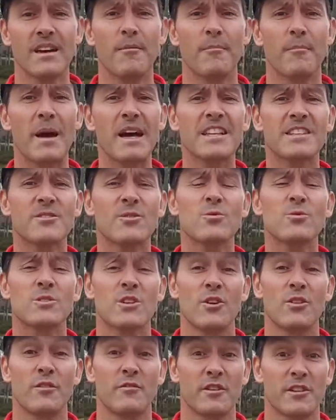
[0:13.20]
Matt's
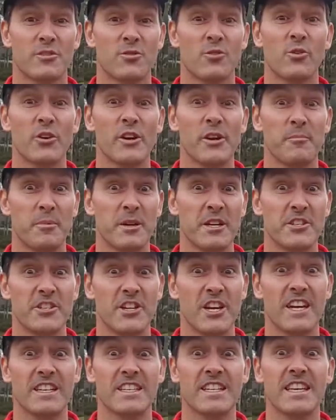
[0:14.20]
also the Victorian
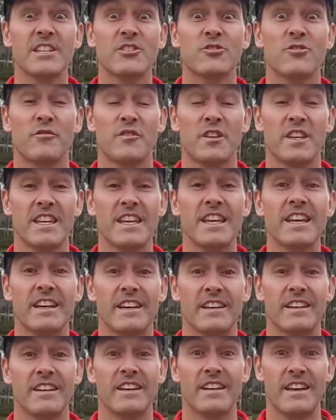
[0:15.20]
PGA Teacher of the
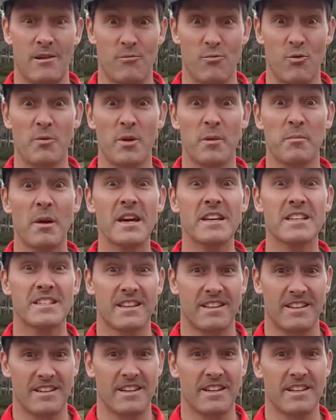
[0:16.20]
Year and will be based
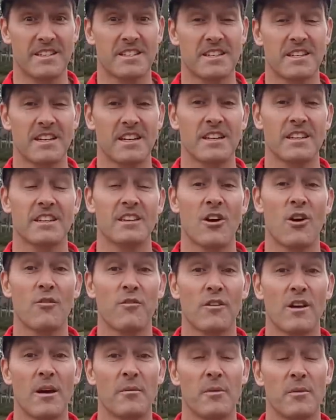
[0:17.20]
at the Kingston Heath Golf
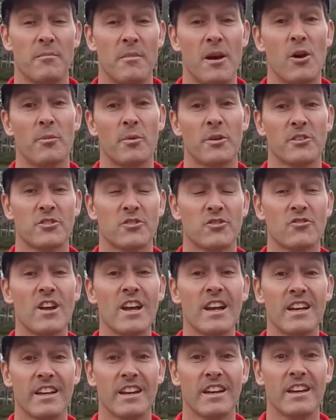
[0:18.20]
Club in Melbourne,
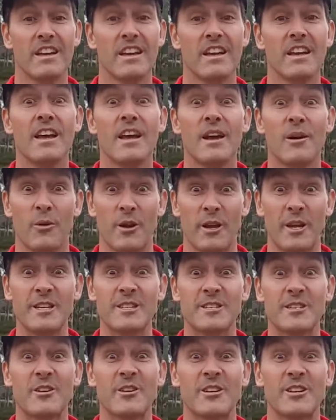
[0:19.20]
Australia, where
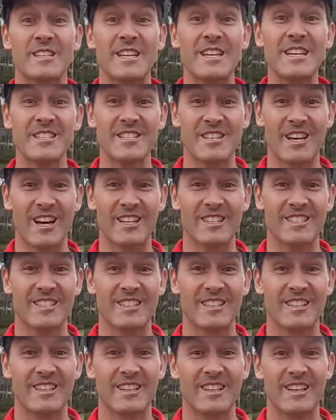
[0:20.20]
he's going to teach us
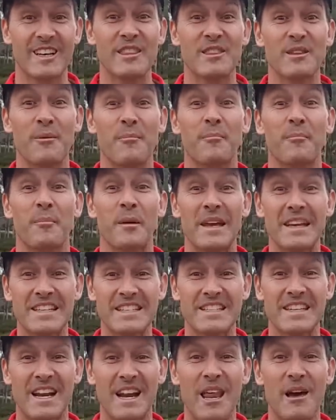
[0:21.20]
the
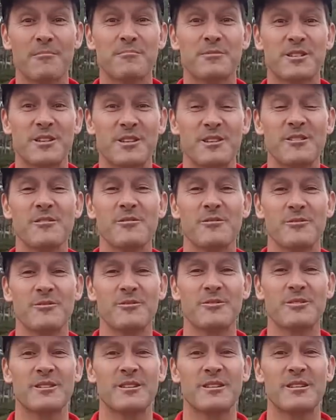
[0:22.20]
best clubs to
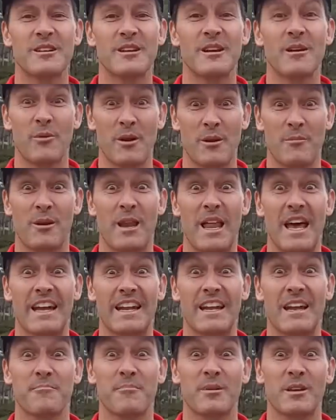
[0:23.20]
use when
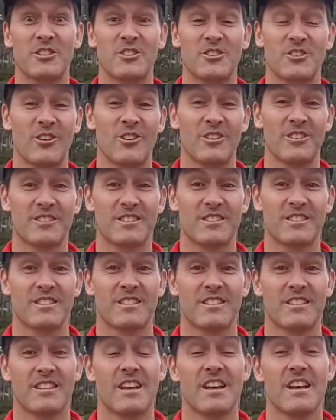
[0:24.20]
playing our pitch shots
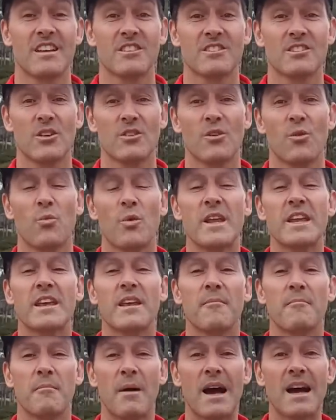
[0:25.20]
so that we
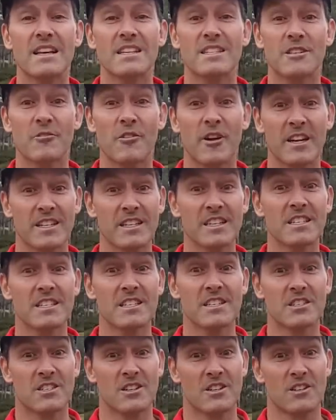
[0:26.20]
can master our
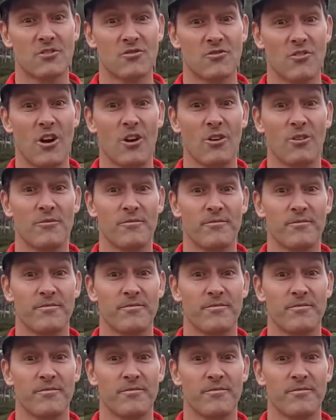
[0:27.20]
distance control